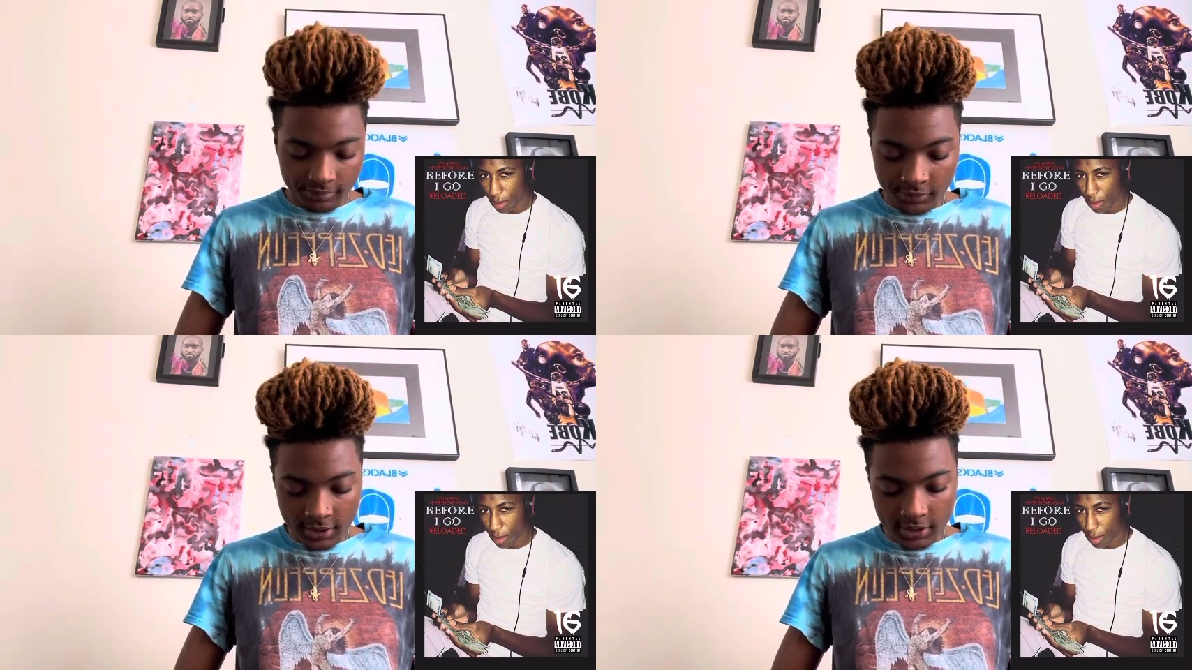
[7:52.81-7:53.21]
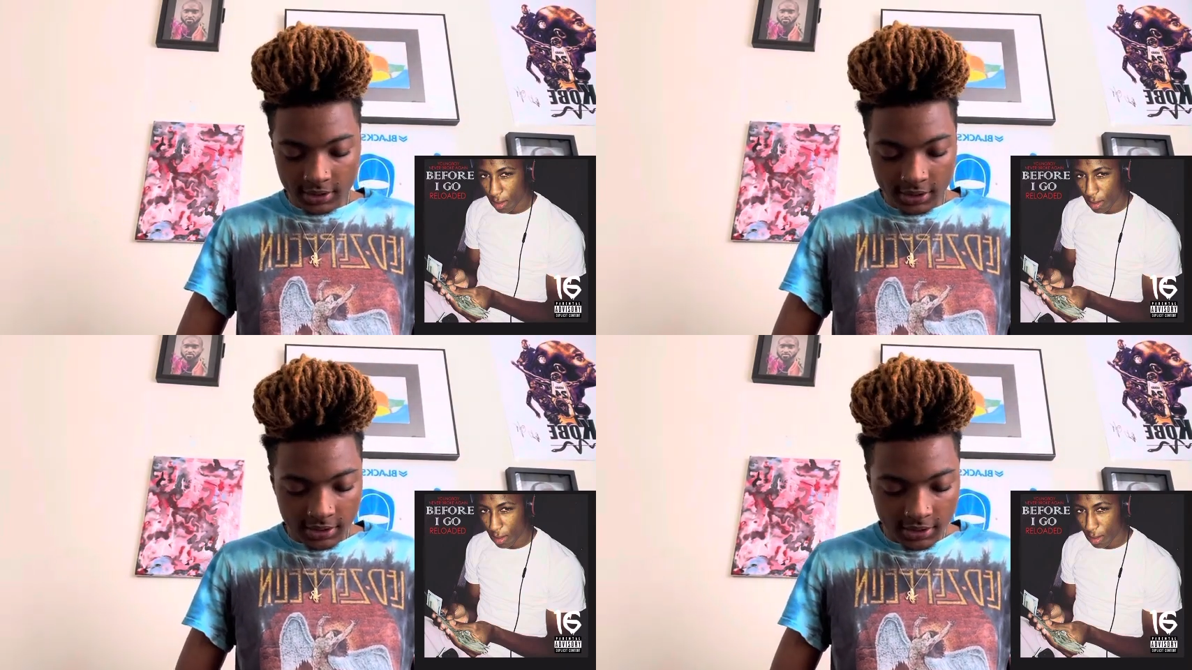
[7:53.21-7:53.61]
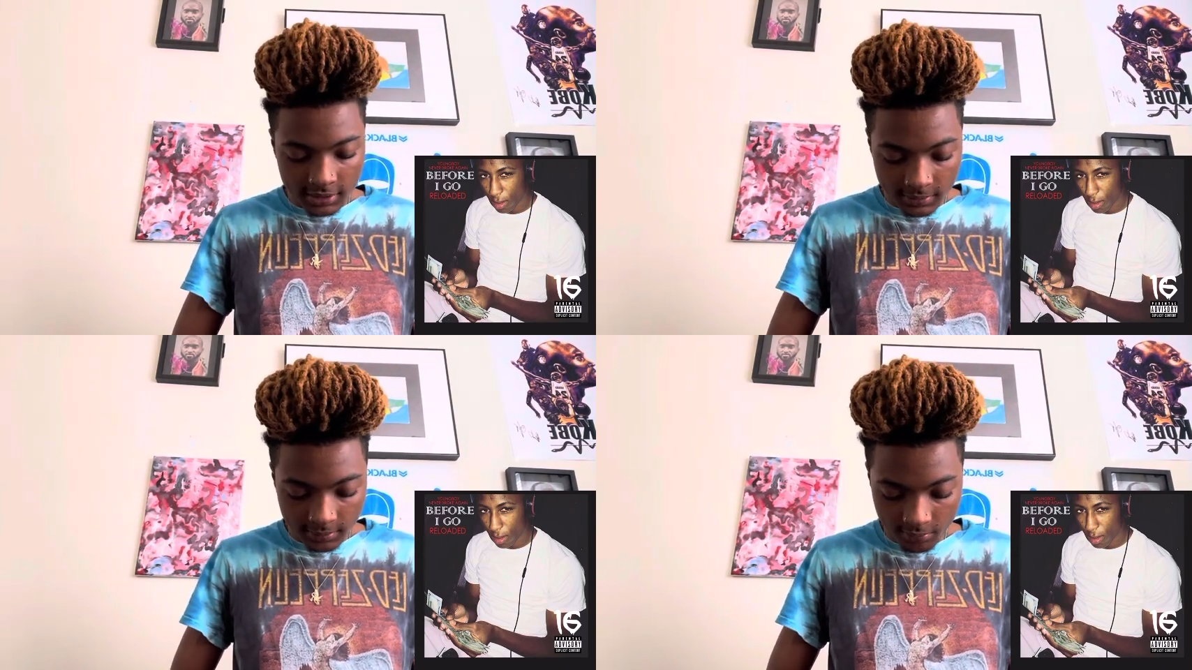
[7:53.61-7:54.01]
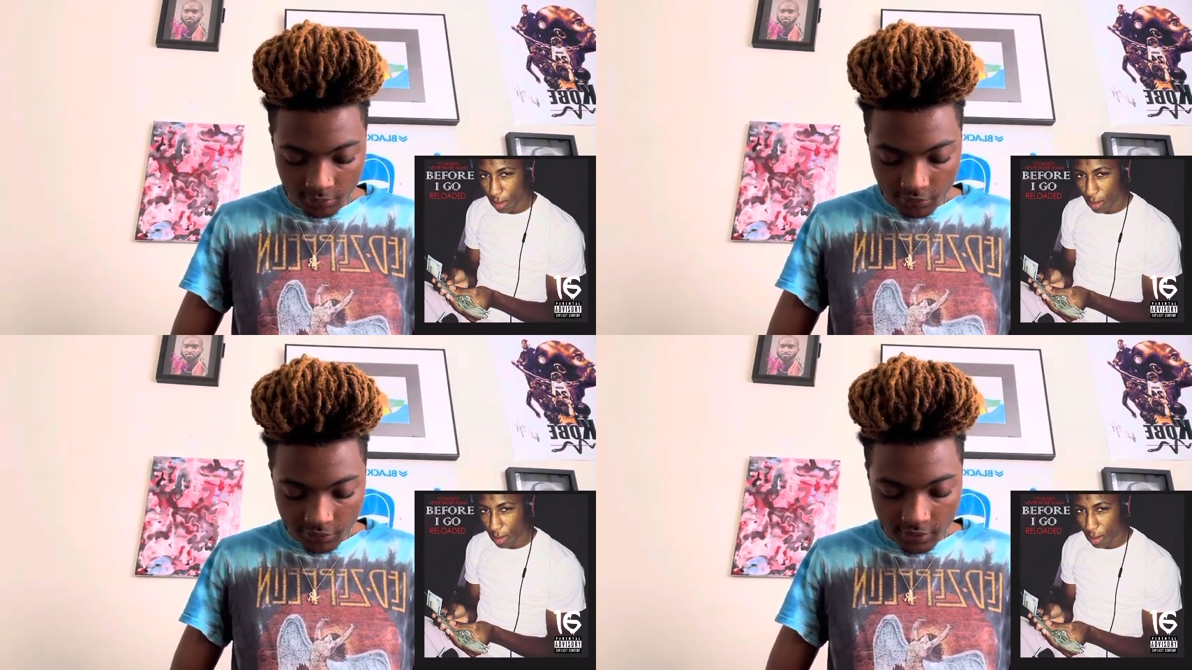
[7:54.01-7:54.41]
Speaker 1: You know what I'm saying?
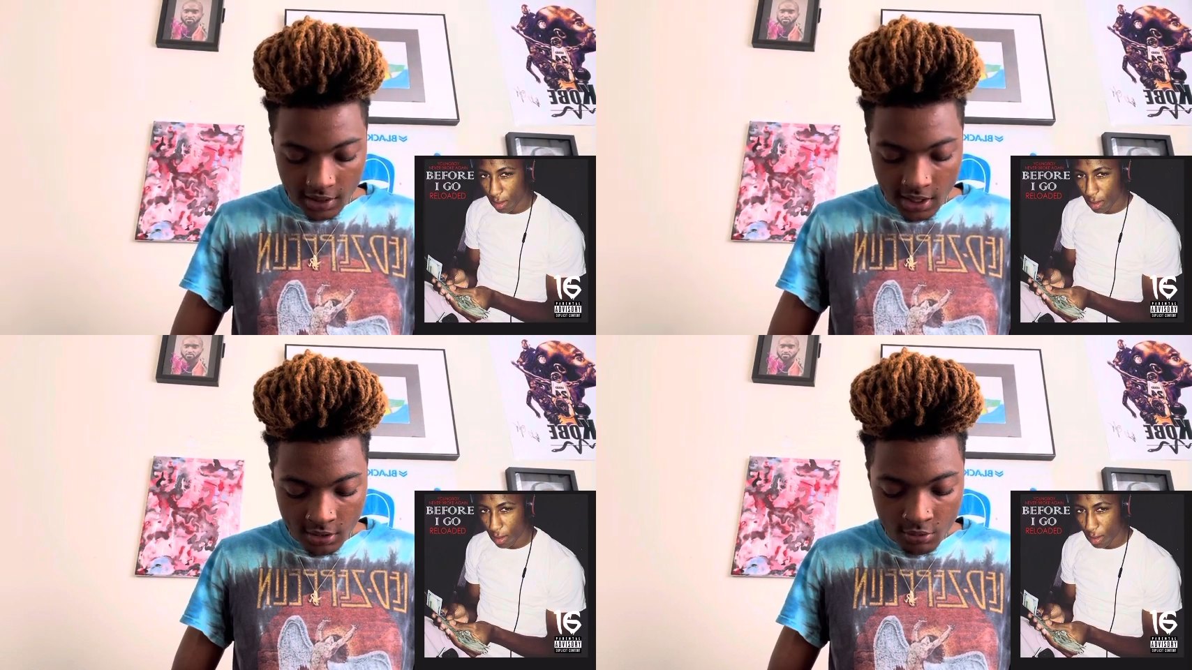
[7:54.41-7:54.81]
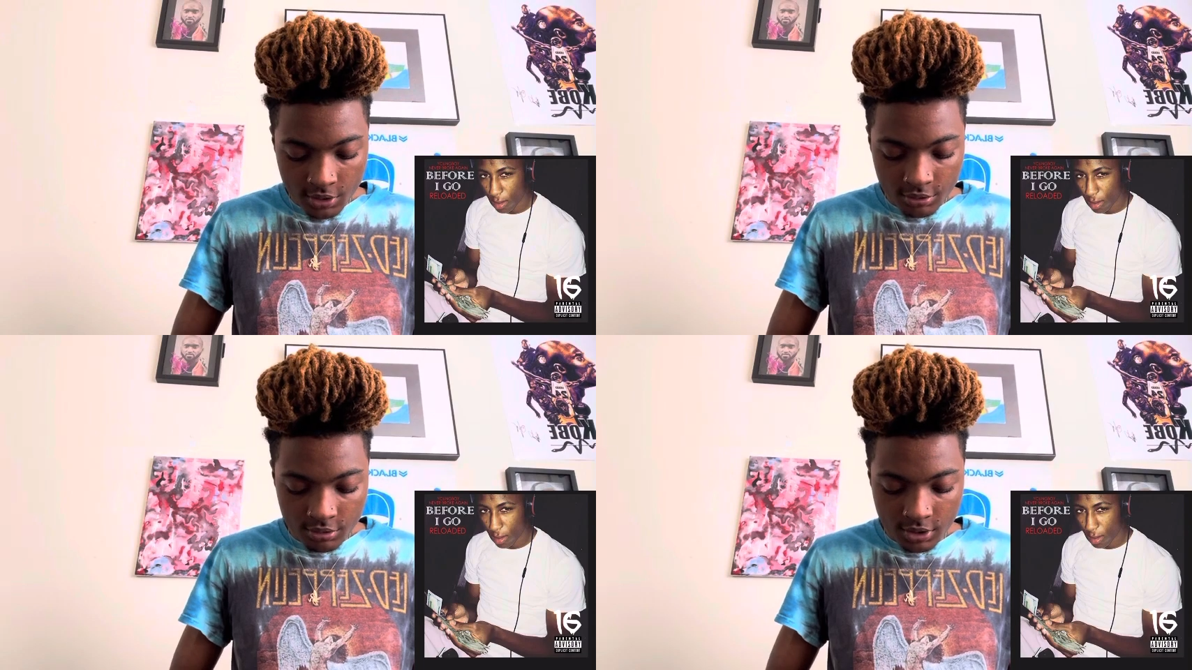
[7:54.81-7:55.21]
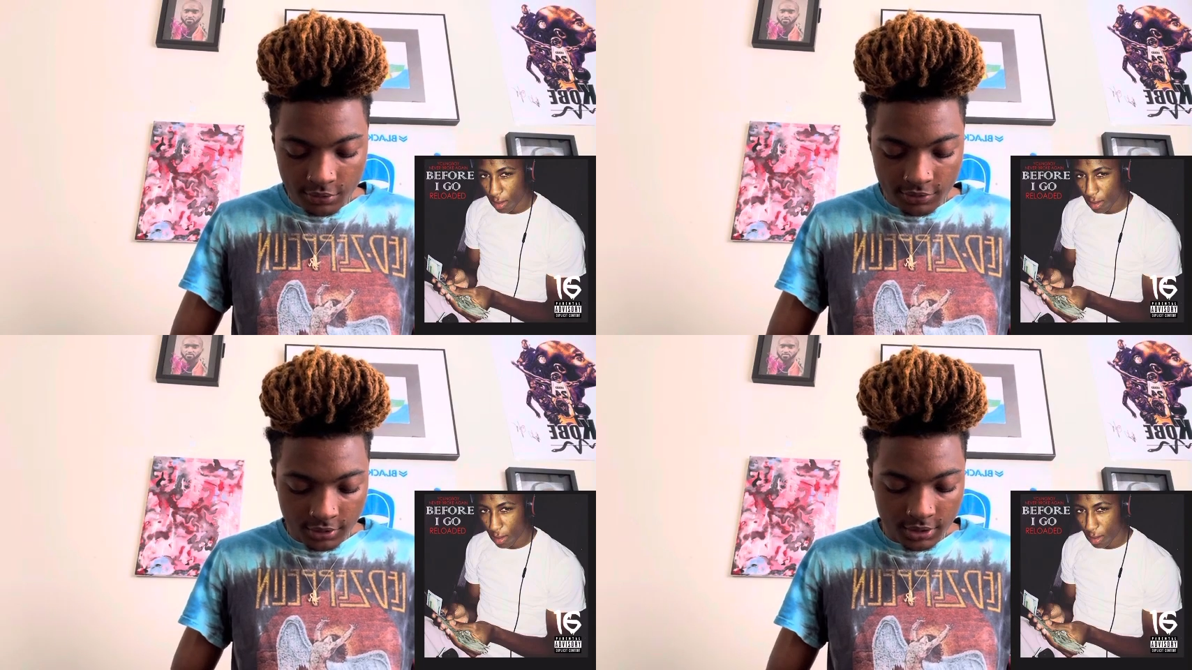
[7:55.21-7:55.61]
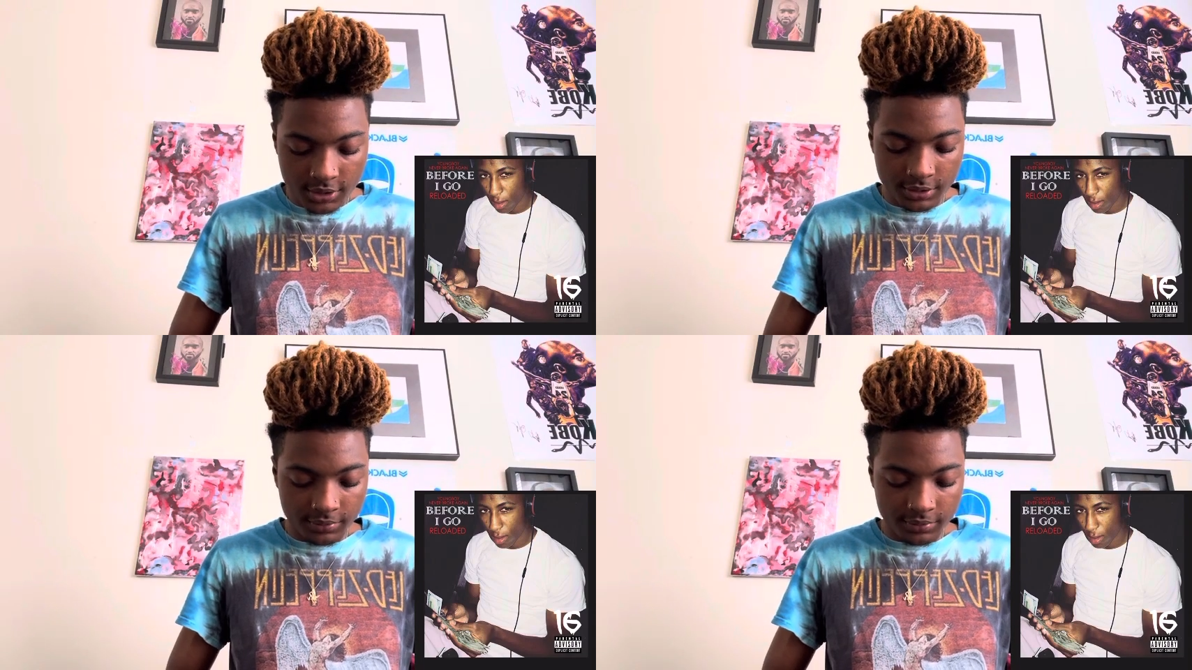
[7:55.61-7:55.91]
Now you know, you know for real.